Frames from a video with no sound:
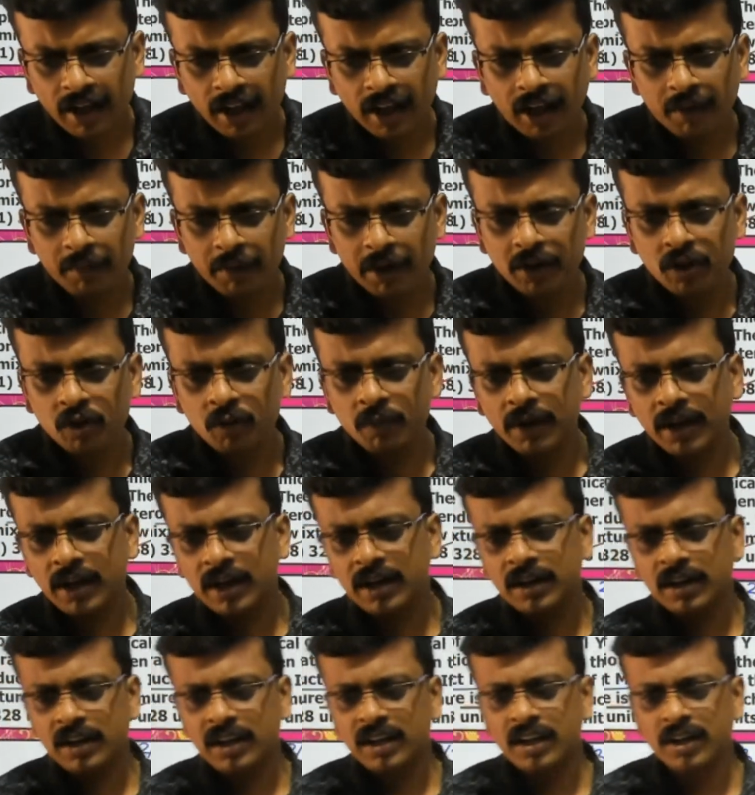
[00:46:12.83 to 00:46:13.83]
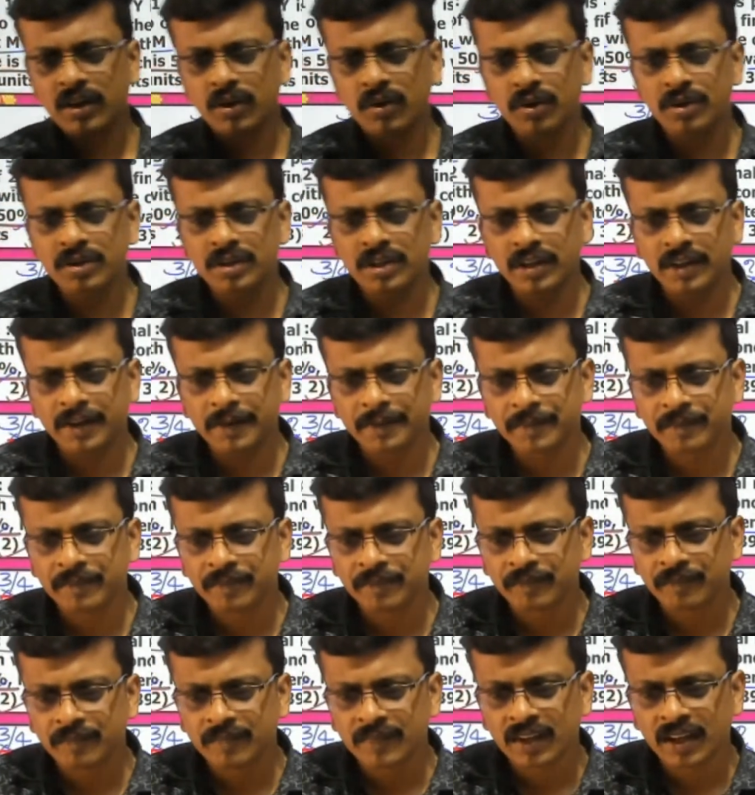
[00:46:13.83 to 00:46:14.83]
Amal Kumar, good.
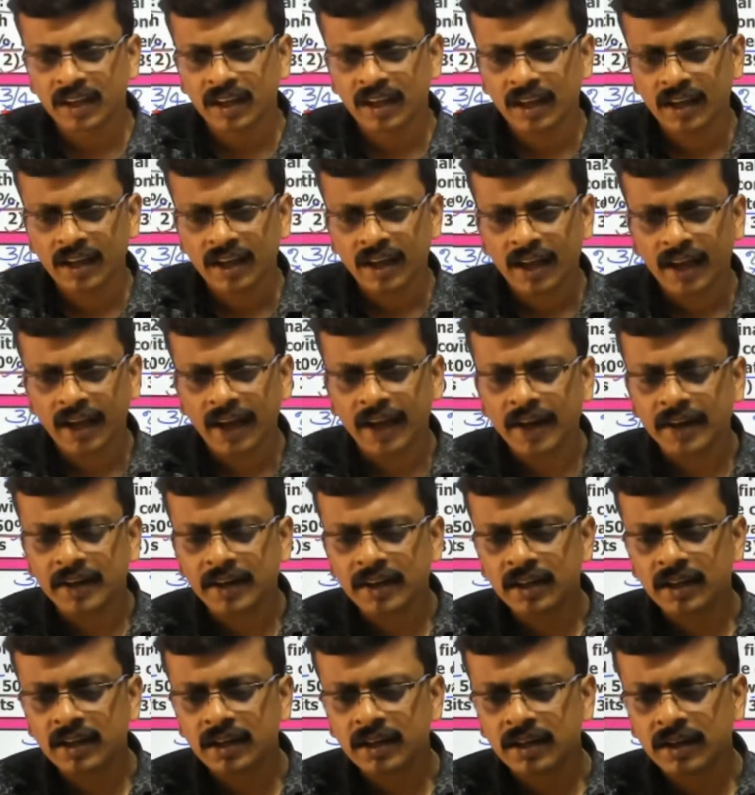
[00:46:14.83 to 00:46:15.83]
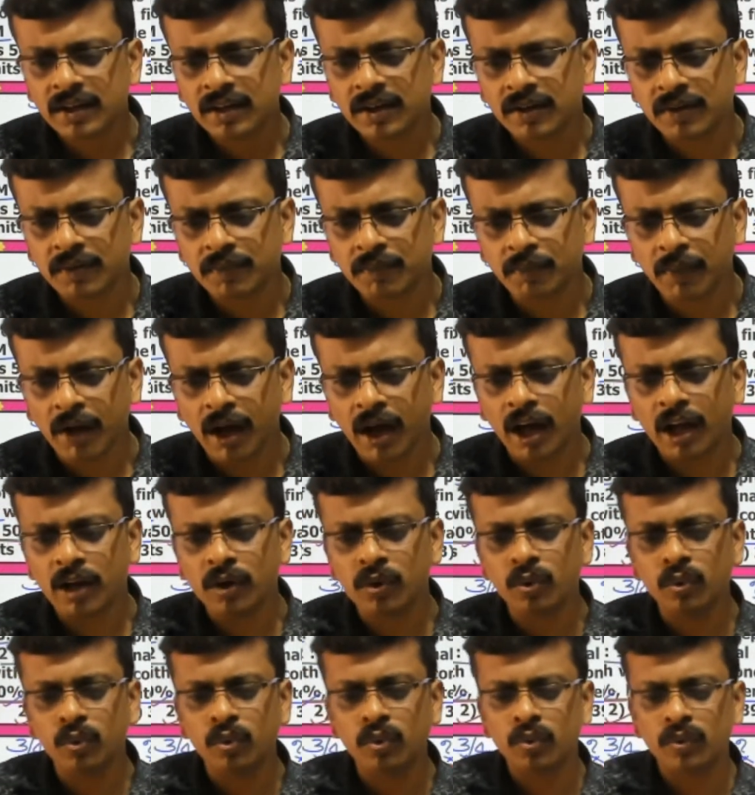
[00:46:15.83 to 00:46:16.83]
And
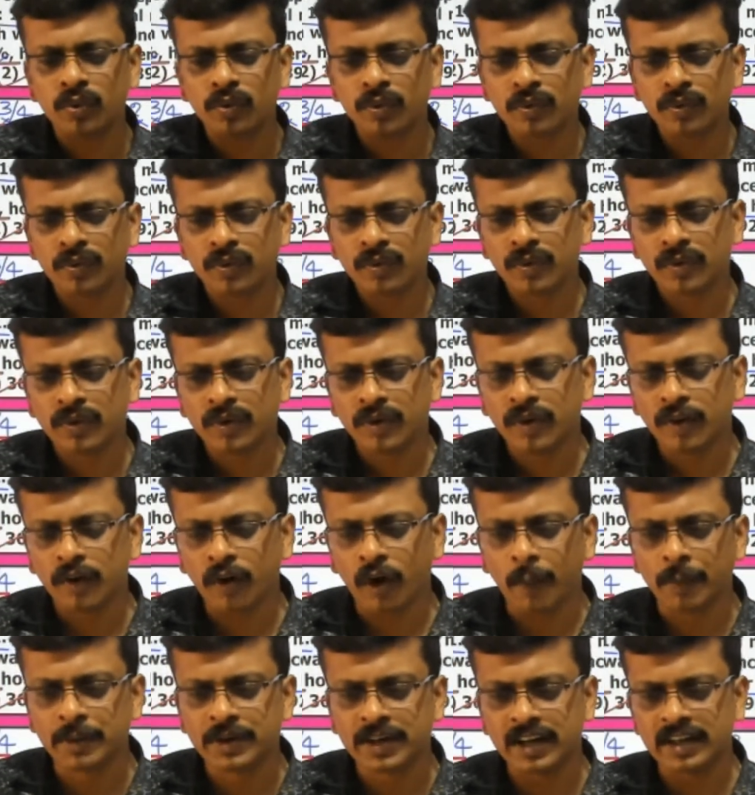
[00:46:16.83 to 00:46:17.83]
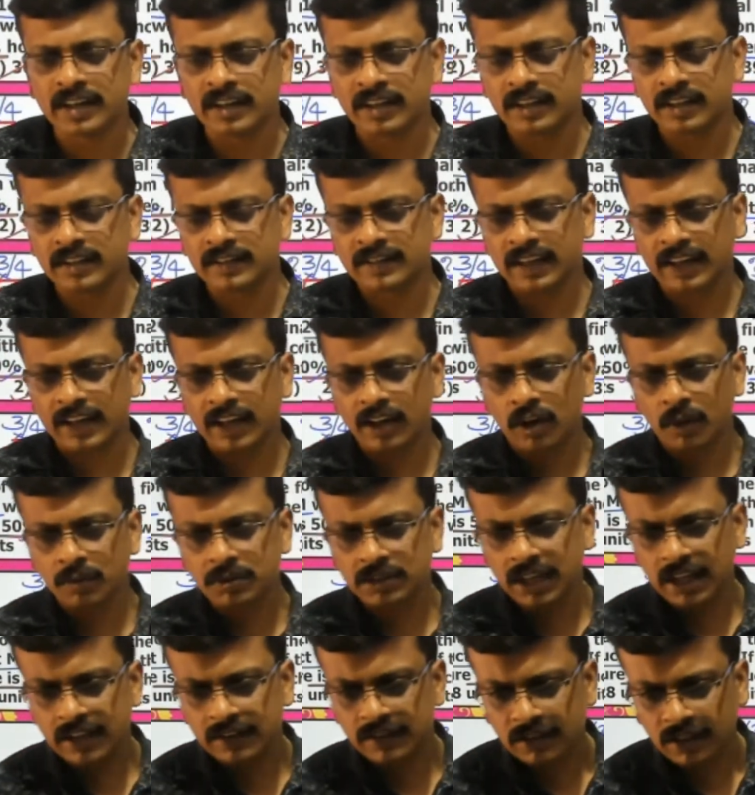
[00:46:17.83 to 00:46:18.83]
Malu opted second
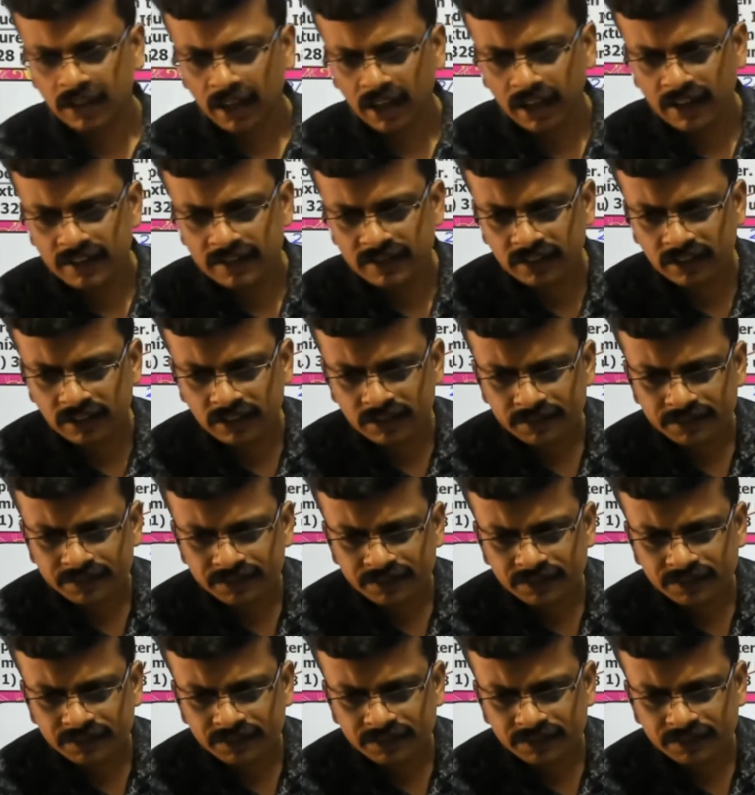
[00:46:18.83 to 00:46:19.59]
option as answer.